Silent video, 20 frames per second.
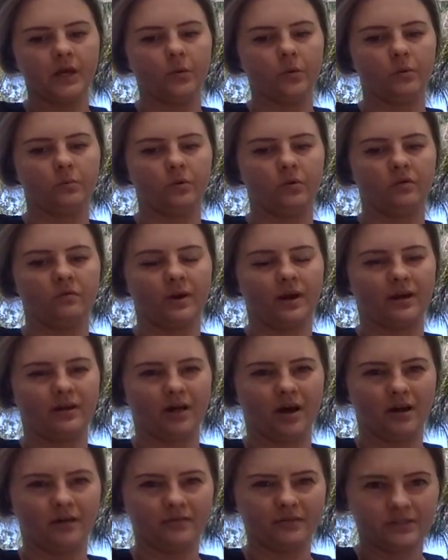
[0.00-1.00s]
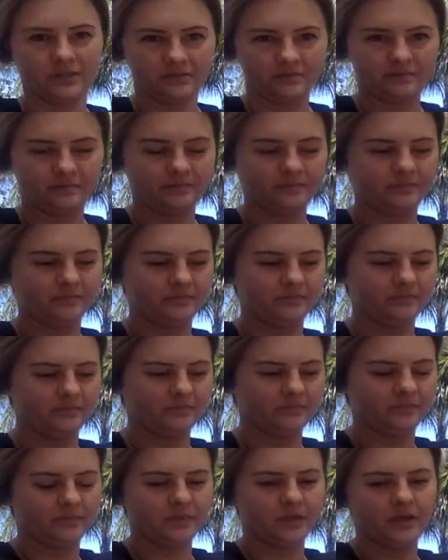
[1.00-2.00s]
remove my gloves,
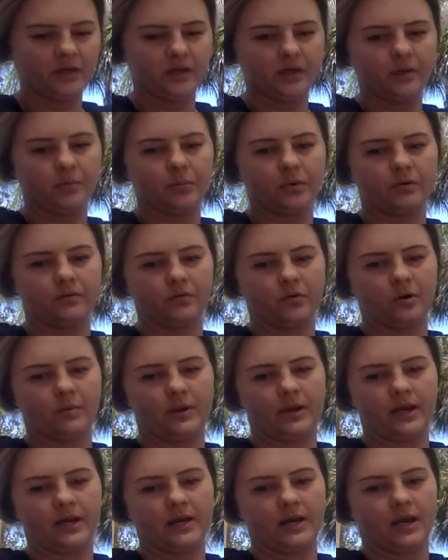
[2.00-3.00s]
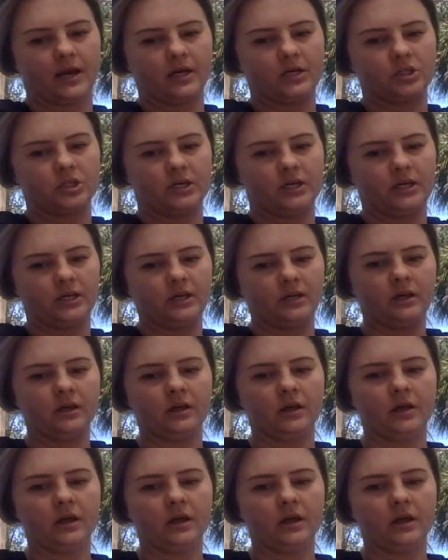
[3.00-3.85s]
perform hand hygiene,